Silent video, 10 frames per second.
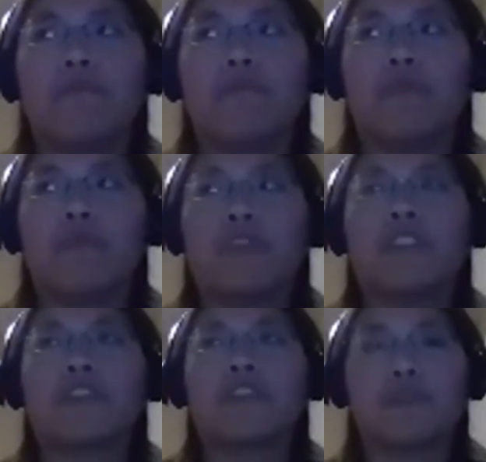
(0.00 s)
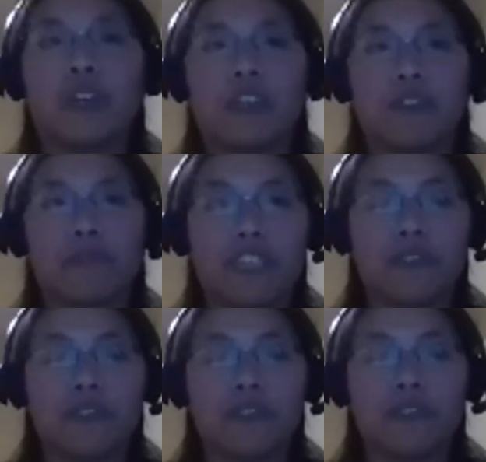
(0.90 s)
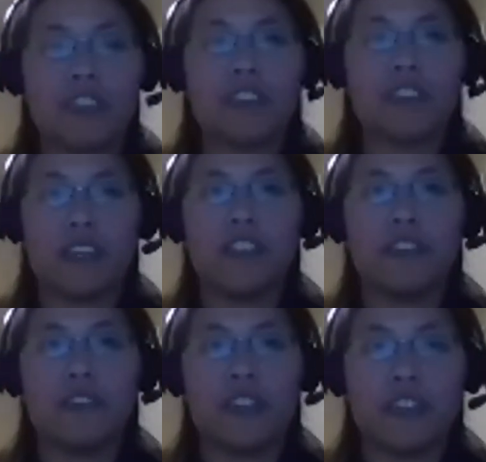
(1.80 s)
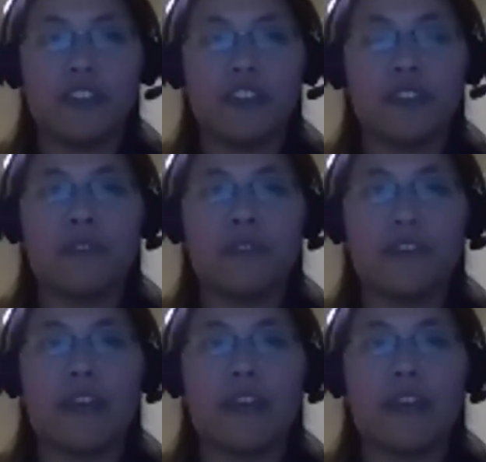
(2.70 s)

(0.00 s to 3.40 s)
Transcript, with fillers: There's a much wider range of things that you know they can do,